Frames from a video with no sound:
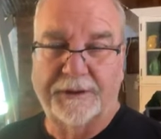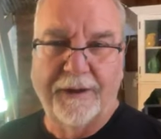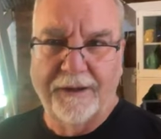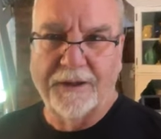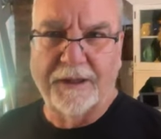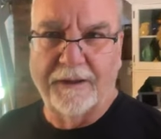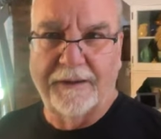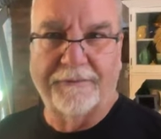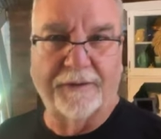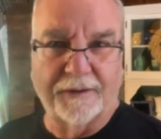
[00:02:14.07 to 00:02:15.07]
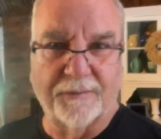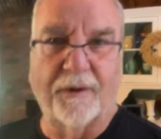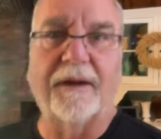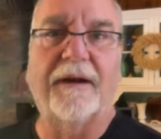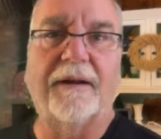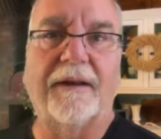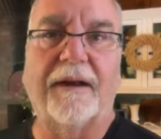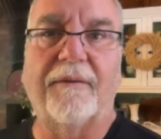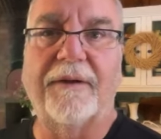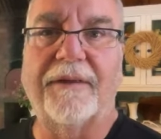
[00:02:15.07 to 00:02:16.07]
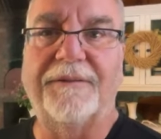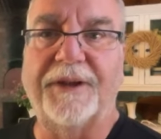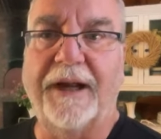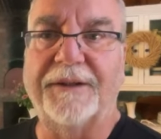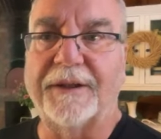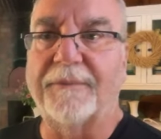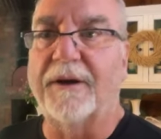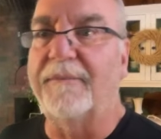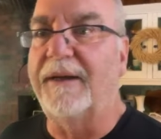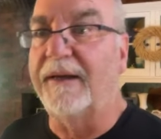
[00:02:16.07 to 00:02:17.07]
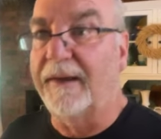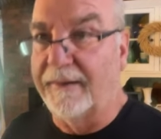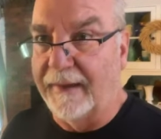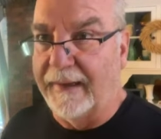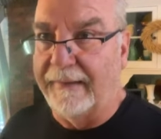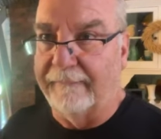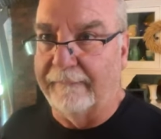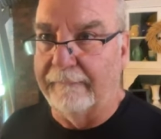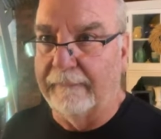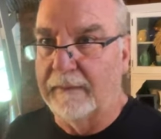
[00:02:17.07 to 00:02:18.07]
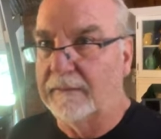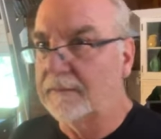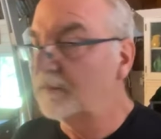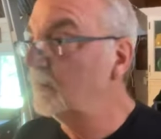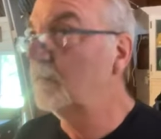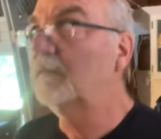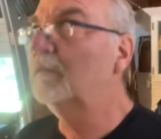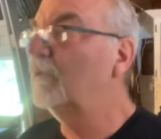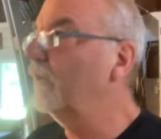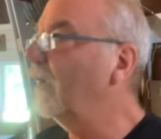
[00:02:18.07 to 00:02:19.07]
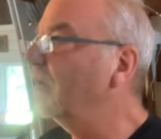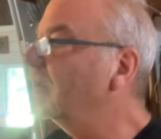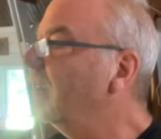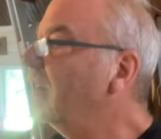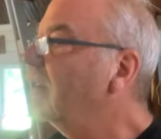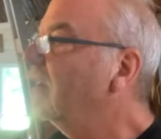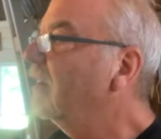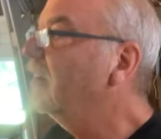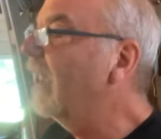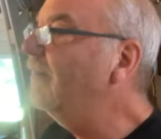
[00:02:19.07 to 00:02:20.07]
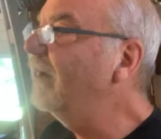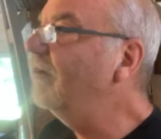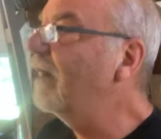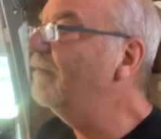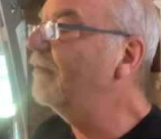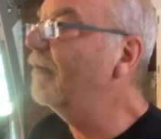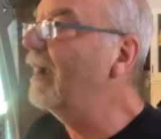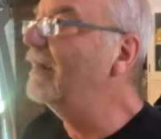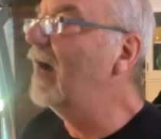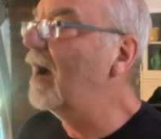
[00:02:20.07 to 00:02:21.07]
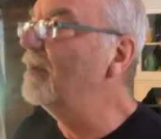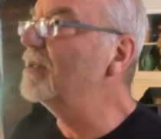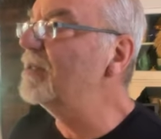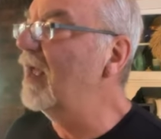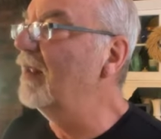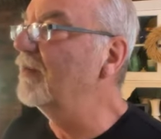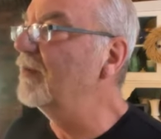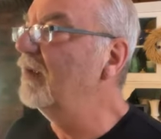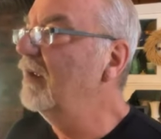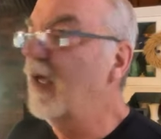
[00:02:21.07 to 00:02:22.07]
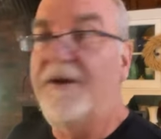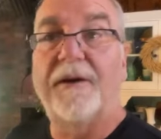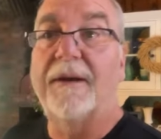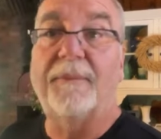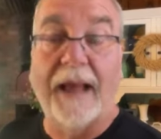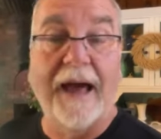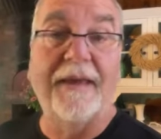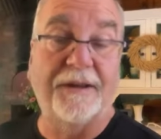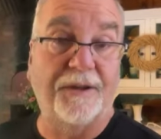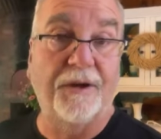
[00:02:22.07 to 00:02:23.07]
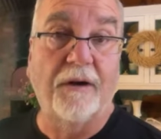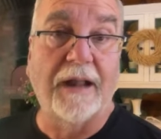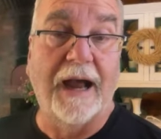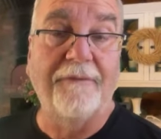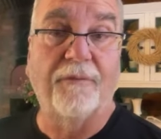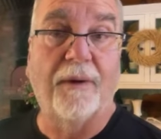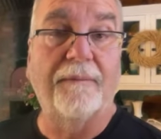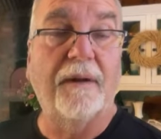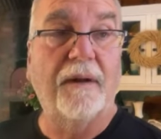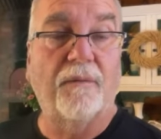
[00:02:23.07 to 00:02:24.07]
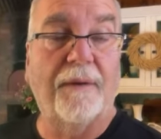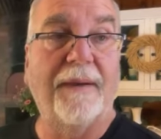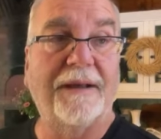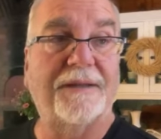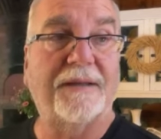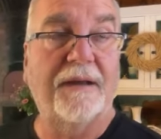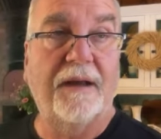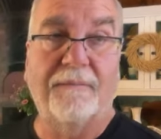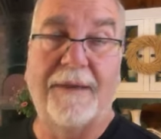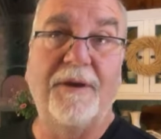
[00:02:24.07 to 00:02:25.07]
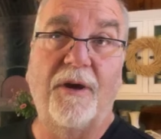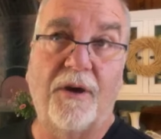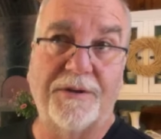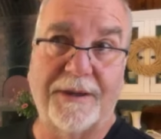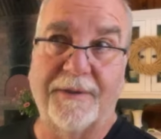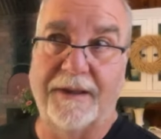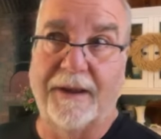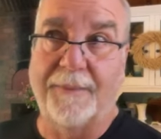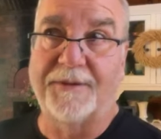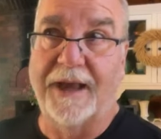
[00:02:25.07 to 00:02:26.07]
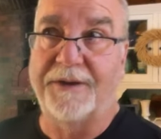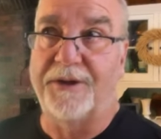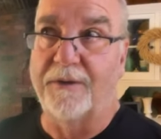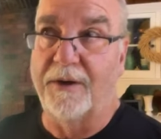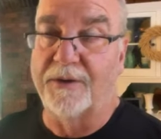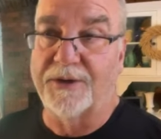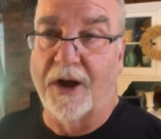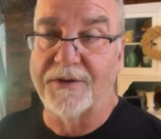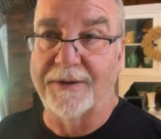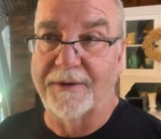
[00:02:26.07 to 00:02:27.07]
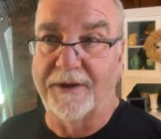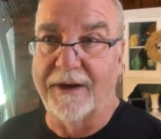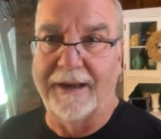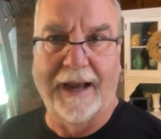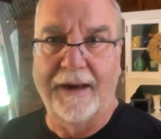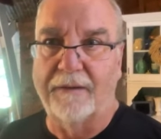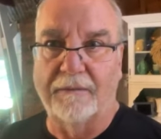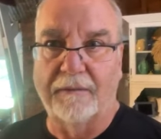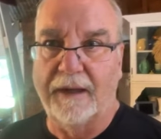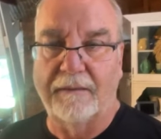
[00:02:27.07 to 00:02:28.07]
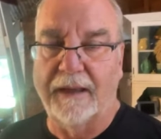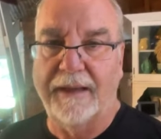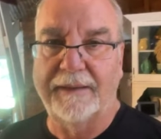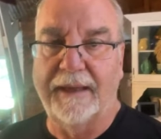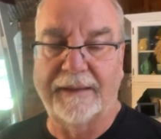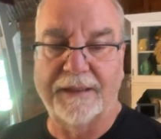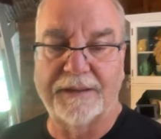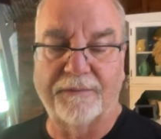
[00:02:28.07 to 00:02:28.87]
The screen looks a little different this morning here, and I wonder if they changed something on me again. I don't know. Who knows? Thankful and grateful for my common sense. And you can apply that to your life. What makes... Maybe you heard something that upset you, or you saw something, you're like, I don't like that.